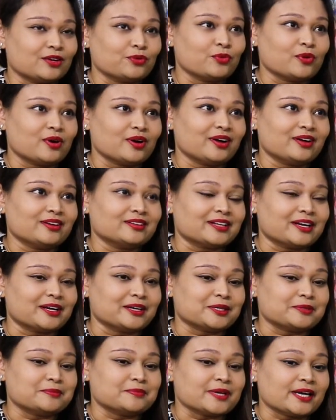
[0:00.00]
Well,
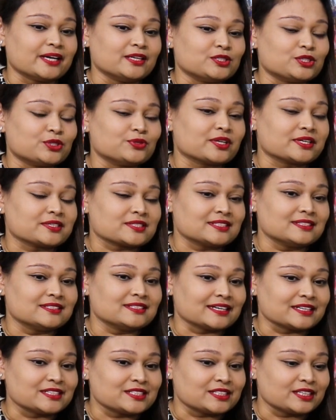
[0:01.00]
in
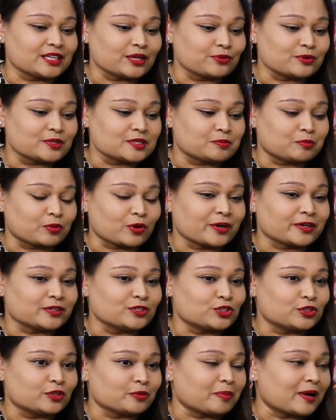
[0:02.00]
2019, I was brought
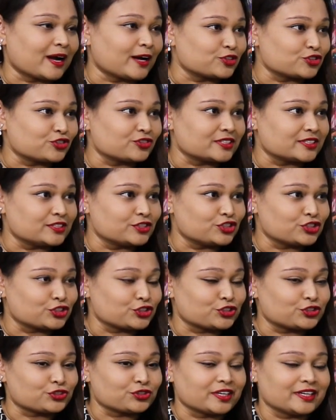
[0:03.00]
into the pageant
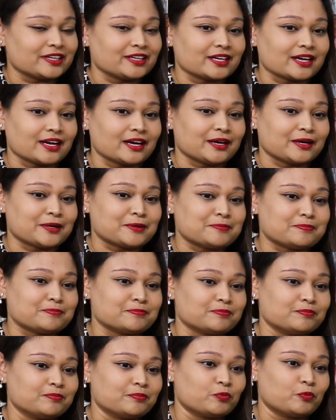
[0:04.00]
industry
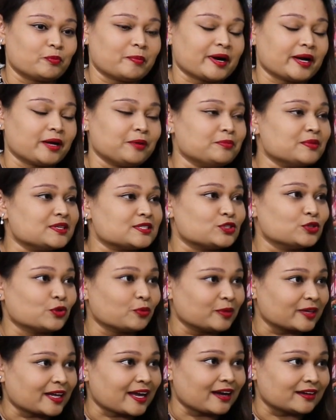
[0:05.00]
by Miss
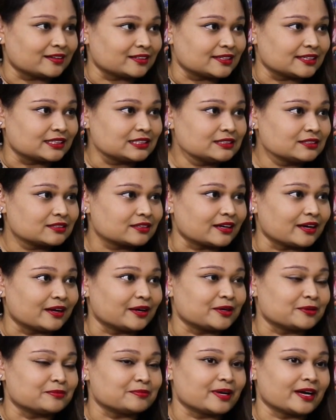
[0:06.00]
Noble Canada.
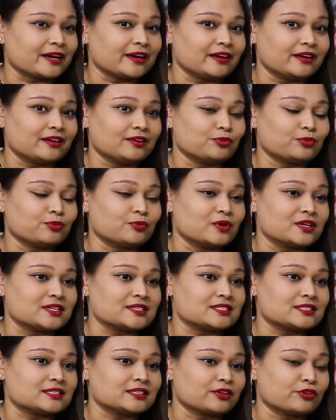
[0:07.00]
I
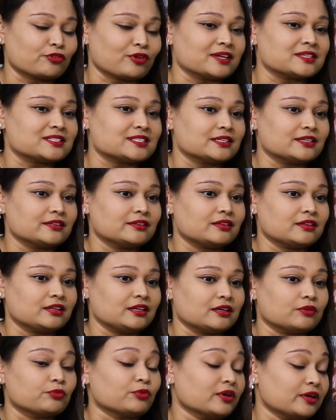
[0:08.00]
was granted
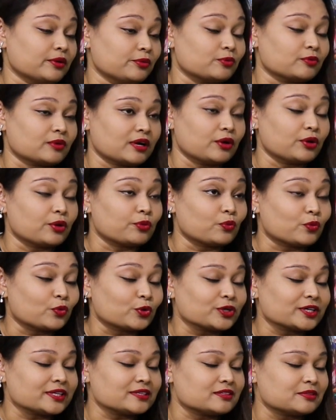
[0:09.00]
I
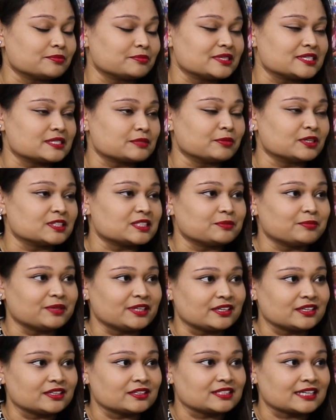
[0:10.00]
awarded the Miss
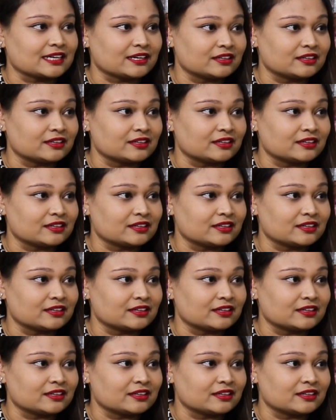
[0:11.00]
Multimedia